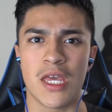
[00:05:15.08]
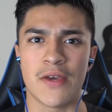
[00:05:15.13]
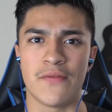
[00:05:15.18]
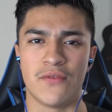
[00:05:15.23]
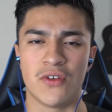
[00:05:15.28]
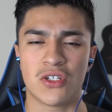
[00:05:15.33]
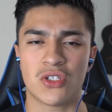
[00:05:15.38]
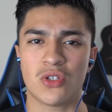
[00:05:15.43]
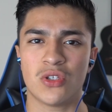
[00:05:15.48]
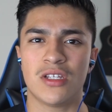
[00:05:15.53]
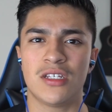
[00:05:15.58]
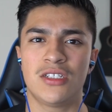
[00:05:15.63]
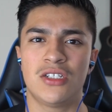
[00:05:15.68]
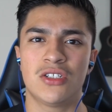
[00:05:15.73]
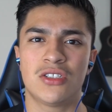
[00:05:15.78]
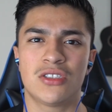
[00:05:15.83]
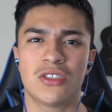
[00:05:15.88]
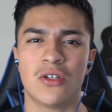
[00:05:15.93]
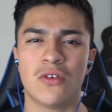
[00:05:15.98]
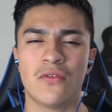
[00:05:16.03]
Visualize
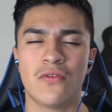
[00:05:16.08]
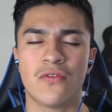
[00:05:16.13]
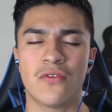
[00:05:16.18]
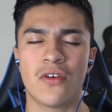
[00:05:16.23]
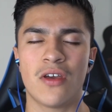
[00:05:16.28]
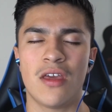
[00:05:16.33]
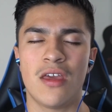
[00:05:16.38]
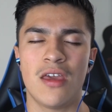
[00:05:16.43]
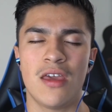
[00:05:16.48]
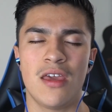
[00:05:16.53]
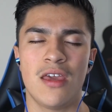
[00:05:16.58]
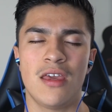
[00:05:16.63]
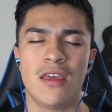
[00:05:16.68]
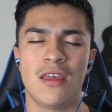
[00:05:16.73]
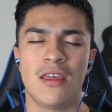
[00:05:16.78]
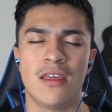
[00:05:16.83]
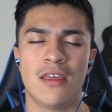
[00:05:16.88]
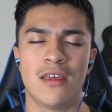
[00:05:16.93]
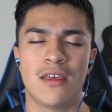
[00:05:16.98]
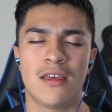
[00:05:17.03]
yourself
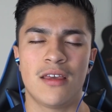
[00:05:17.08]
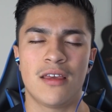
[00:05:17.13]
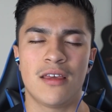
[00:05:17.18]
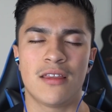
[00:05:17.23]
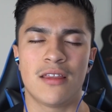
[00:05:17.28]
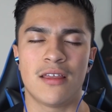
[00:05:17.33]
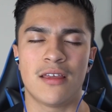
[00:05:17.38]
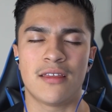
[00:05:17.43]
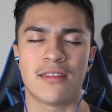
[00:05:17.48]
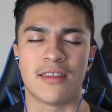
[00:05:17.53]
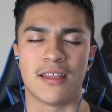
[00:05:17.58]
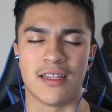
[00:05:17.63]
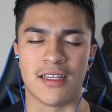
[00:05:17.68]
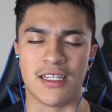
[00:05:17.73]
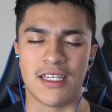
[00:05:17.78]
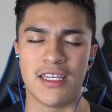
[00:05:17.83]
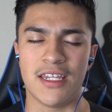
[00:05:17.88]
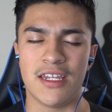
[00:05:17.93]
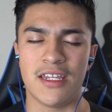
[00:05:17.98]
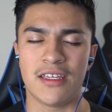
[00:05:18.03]

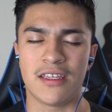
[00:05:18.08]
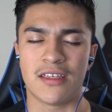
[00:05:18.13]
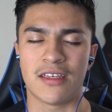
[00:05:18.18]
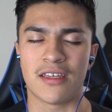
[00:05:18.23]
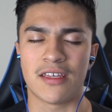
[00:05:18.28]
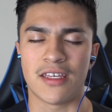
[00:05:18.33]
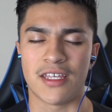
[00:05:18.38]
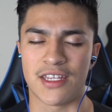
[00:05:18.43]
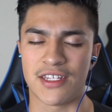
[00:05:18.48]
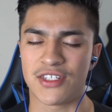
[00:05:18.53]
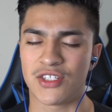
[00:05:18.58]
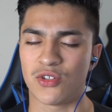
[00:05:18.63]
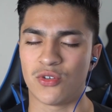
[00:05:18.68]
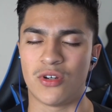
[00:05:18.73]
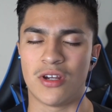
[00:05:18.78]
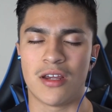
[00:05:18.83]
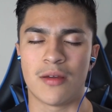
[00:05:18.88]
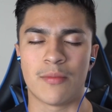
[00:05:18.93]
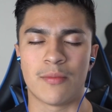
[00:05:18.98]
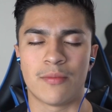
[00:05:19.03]
deleting
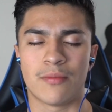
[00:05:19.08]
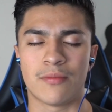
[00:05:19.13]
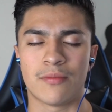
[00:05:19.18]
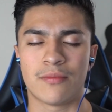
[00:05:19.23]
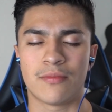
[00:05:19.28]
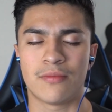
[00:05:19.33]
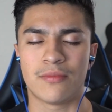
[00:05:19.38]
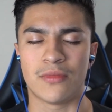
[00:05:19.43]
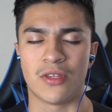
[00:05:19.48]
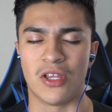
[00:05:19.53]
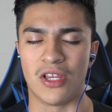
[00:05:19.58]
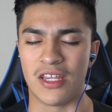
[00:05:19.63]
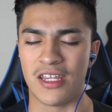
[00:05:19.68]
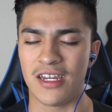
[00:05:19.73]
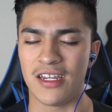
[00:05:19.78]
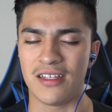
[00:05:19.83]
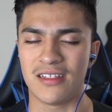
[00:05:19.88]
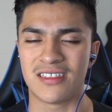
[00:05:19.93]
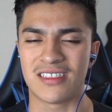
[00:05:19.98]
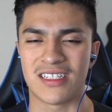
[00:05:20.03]
Instagram, the
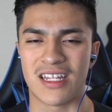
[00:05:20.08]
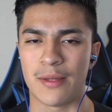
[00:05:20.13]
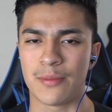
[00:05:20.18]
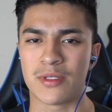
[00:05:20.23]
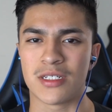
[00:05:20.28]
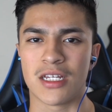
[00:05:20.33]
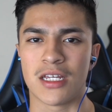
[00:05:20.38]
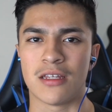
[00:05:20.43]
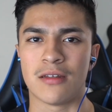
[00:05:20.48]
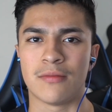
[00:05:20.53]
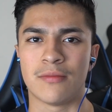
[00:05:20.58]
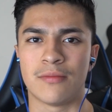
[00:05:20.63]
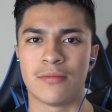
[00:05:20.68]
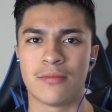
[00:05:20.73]
leading Snapchat,